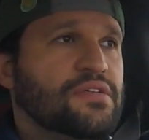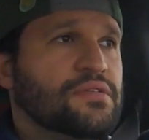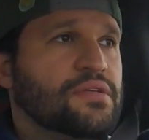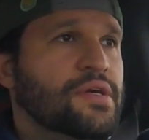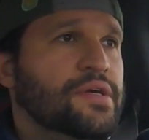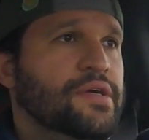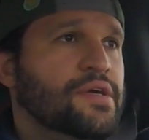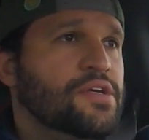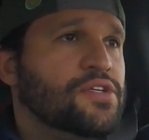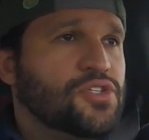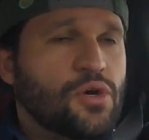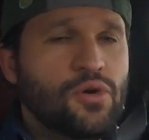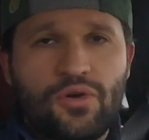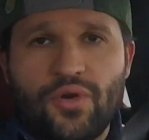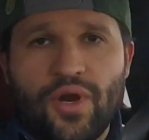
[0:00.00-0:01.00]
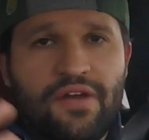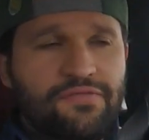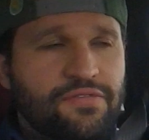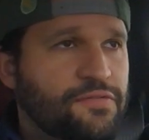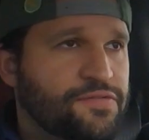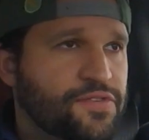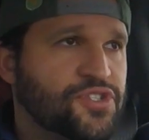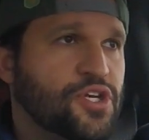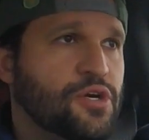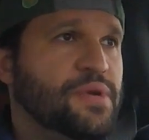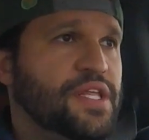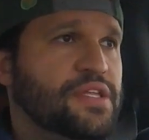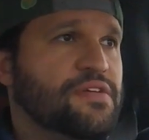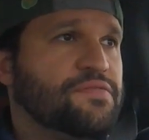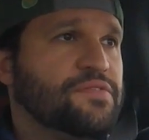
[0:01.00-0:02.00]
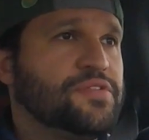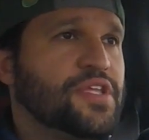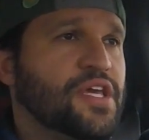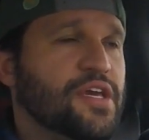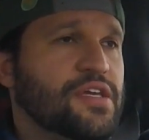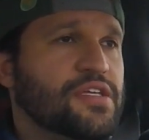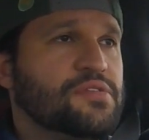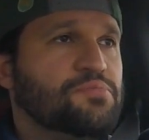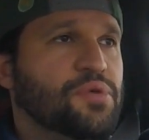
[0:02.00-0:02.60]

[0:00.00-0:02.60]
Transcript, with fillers: And so grateful for so many different things.